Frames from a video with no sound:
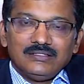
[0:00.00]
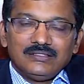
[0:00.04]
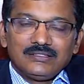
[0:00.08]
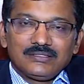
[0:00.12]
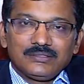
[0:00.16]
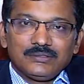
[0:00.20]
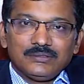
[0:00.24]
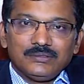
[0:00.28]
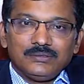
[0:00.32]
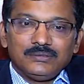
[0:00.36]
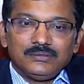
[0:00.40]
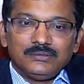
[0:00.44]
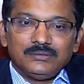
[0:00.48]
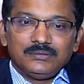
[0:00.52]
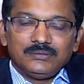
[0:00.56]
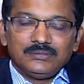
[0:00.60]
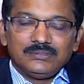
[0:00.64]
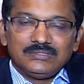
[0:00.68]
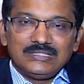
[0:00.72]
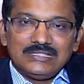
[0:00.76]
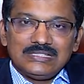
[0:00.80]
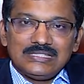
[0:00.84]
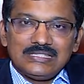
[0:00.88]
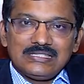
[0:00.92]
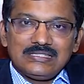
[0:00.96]
So
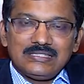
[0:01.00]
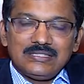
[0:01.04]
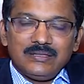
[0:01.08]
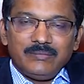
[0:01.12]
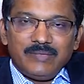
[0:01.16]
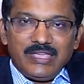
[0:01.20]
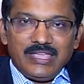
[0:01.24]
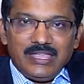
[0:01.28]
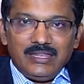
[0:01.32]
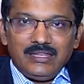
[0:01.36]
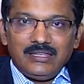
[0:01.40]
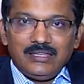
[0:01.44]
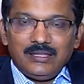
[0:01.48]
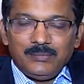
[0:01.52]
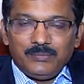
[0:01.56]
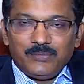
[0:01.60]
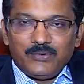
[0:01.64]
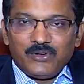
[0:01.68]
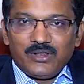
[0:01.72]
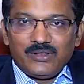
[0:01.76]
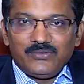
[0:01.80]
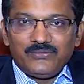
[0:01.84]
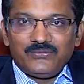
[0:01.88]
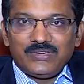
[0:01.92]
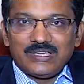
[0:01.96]
this is the main
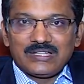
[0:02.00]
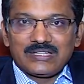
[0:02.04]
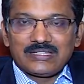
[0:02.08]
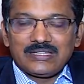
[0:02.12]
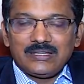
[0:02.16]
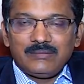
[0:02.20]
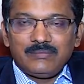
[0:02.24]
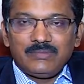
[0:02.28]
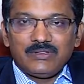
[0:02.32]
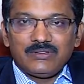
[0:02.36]
important function,